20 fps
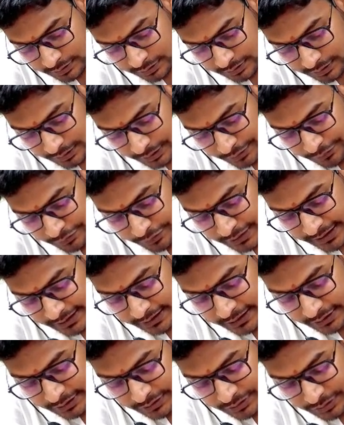if you take
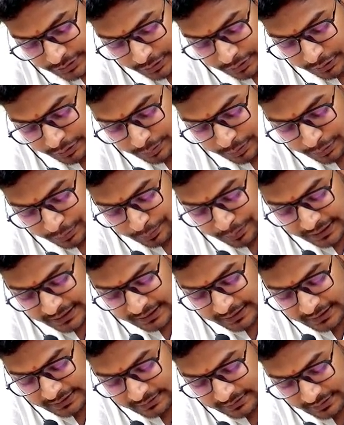the sole
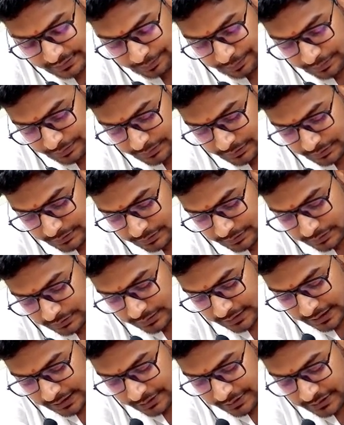proprietorship,
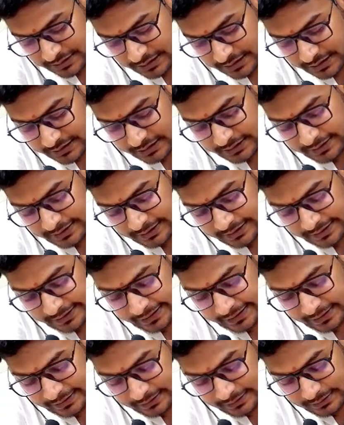in shortcut, can I
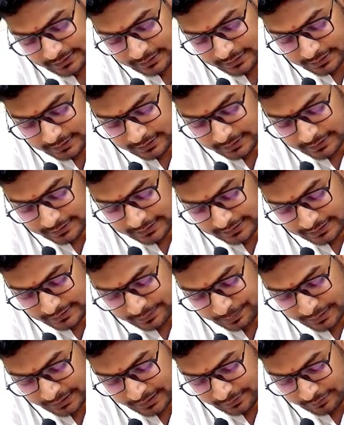write
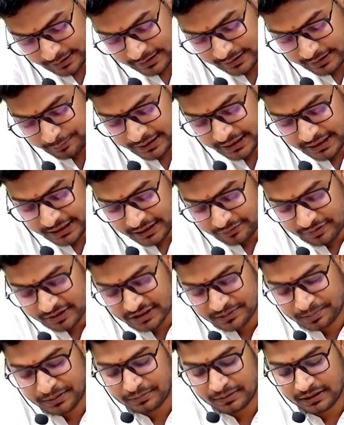SP? What is the meaning of
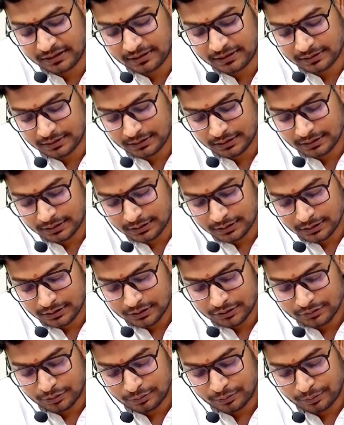SP, ma?
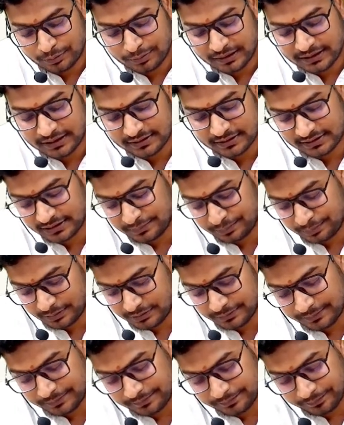Sole proprietorship.
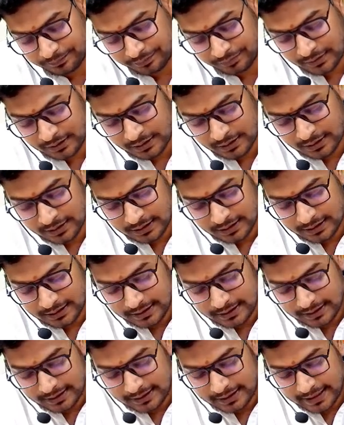
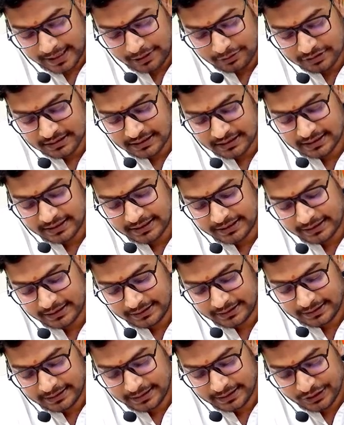I have started a
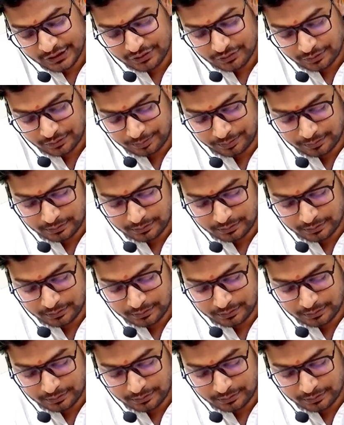tea shop.